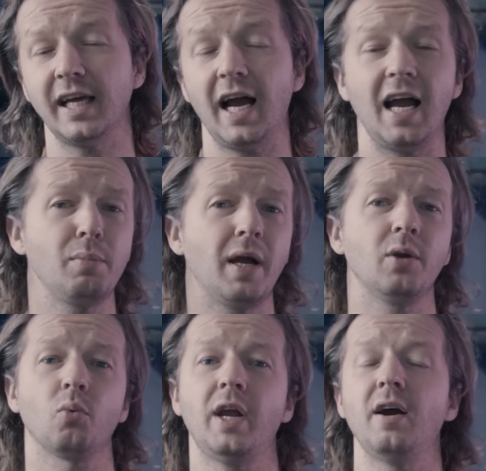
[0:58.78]
that I
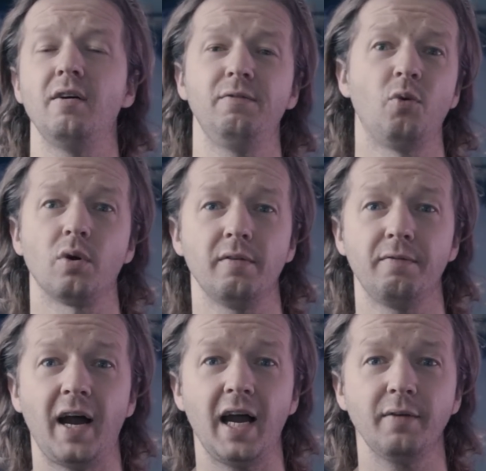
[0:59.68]
might rate a four or
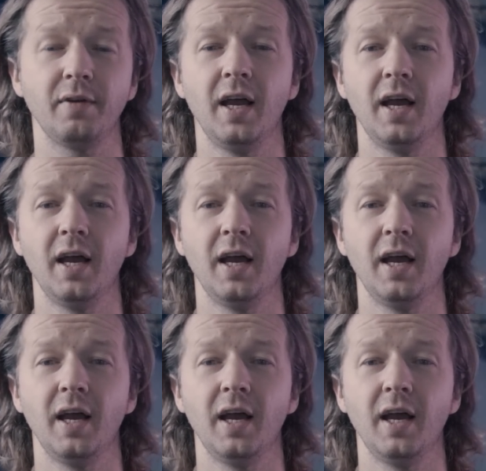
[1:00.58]
five